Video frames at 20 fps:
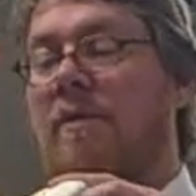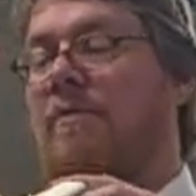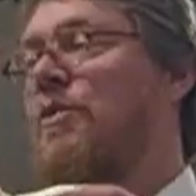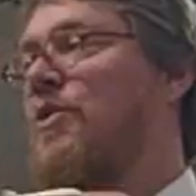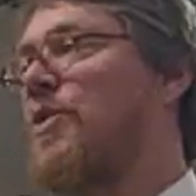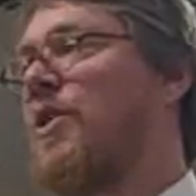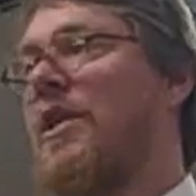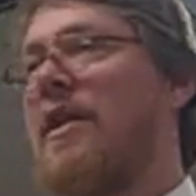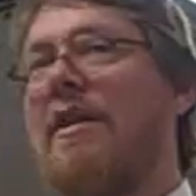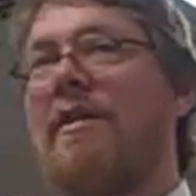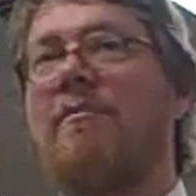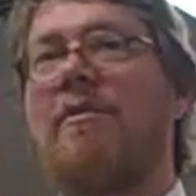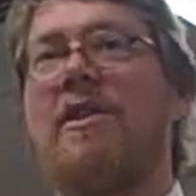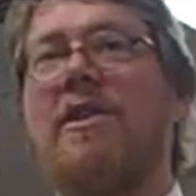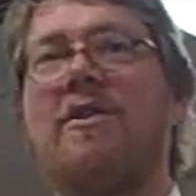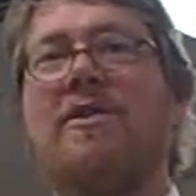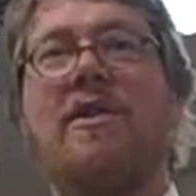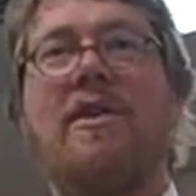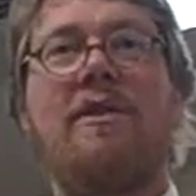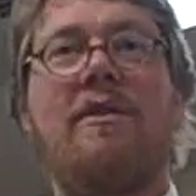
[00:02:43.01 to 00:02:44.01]
Just kidding,
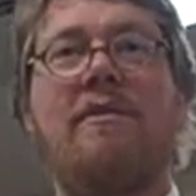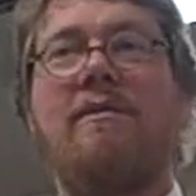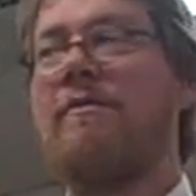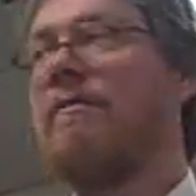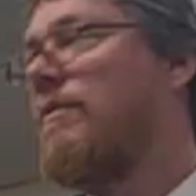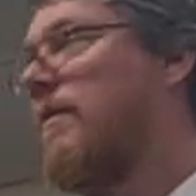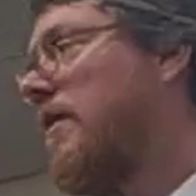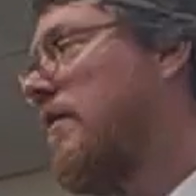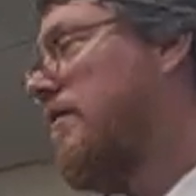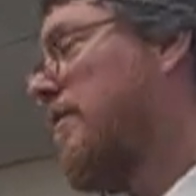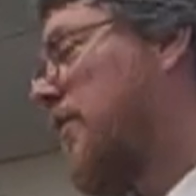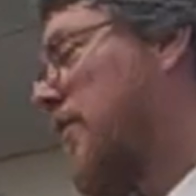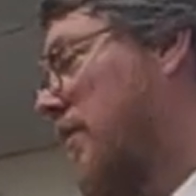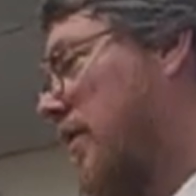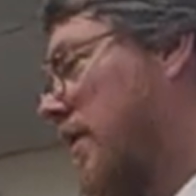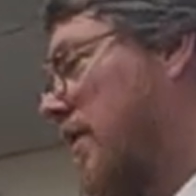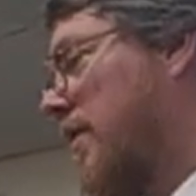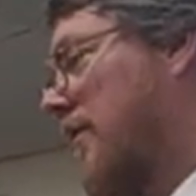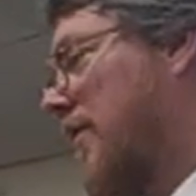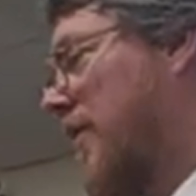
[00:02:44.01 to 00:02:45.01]
Melissa. Wherever you
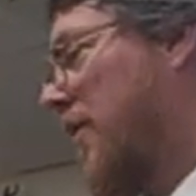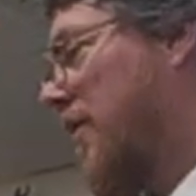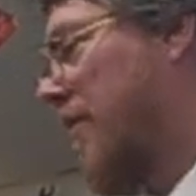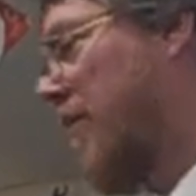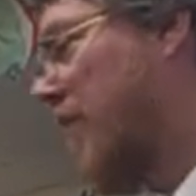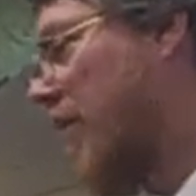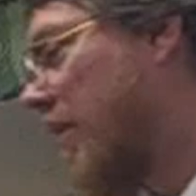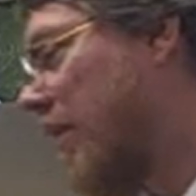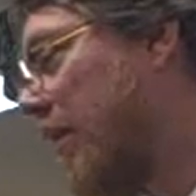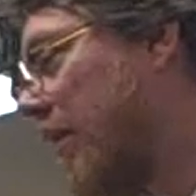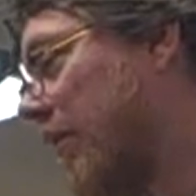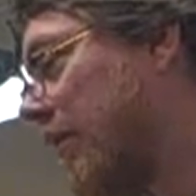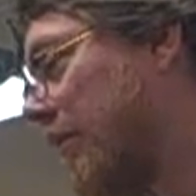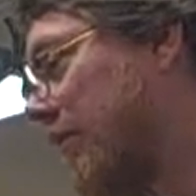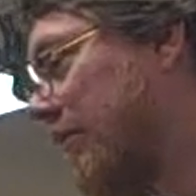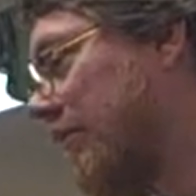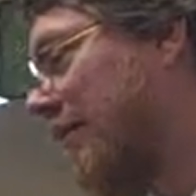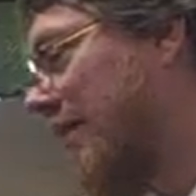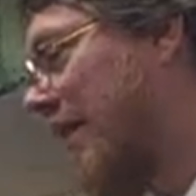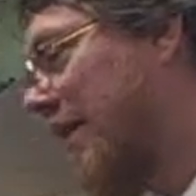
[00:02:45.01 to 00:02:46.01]
are, there you
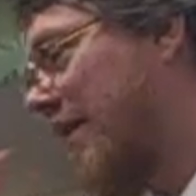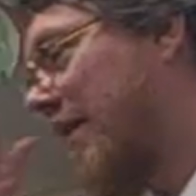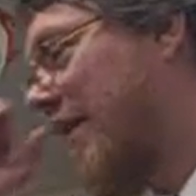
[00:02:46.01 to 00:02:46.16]
are.